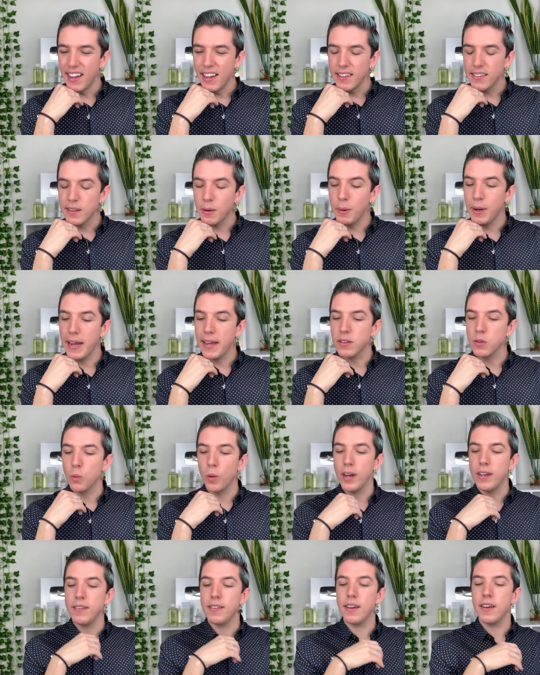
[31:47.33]
Someone asked,
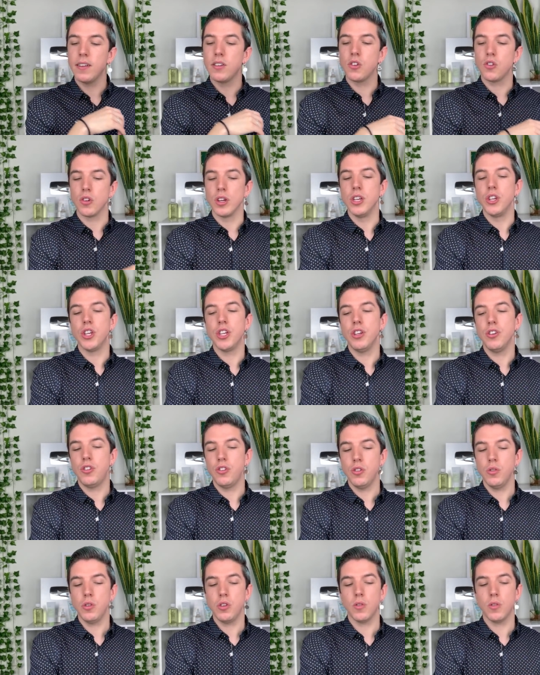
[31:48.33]
what does an astringent do?